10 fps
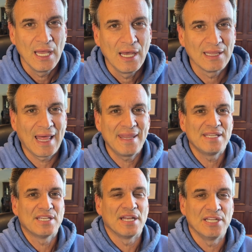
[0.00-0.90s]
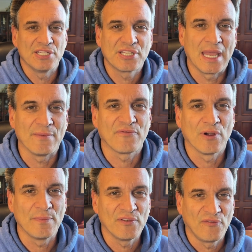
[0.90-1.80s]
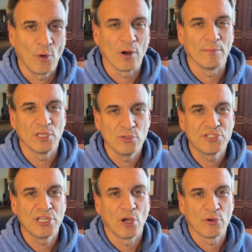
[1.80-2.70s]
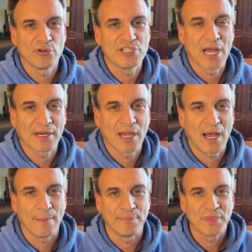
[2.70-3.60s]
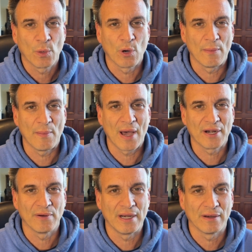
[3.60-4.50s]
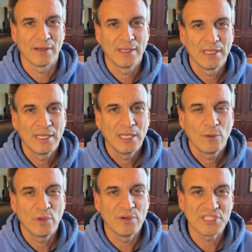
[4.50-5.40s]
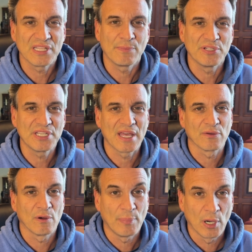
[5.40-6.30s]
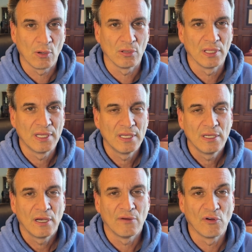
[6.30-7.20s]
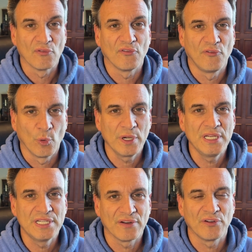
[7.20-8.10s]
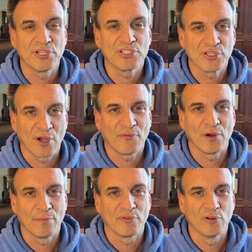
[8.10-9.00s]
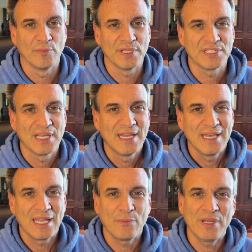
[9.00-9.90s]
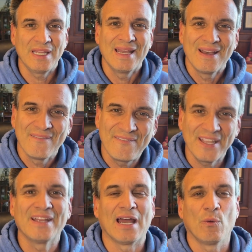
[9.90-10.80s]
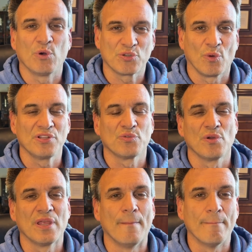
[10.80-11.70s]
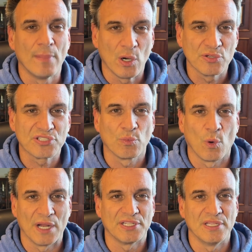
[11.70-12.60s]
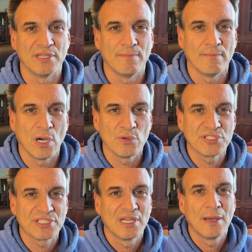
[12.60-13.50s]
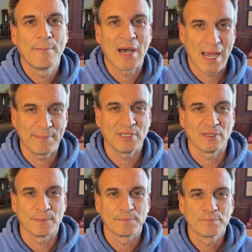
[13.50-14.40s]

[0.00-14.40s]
A lot of these ideas came from the forum, lucidowners.com, where I'm a moderator. We recently put together a poll of over 40 different software improvements, and we figured out which ones were the most wanted, the most popular.